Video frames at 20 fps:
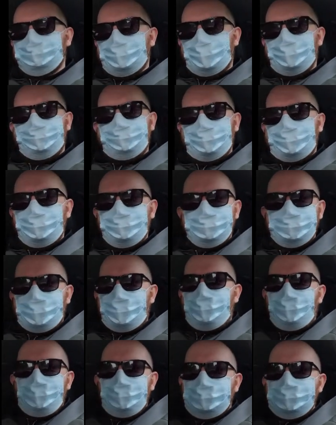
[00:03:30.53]
I think
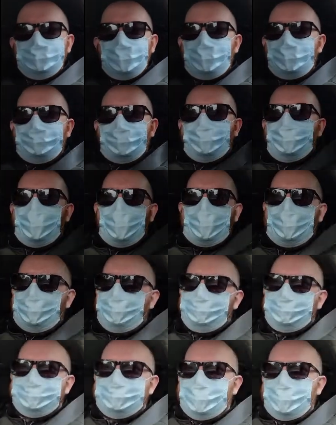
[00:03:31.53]
it was on about
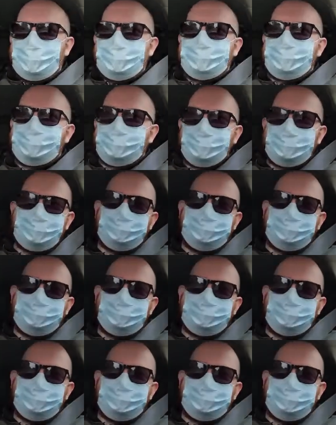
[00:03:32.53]
half a tank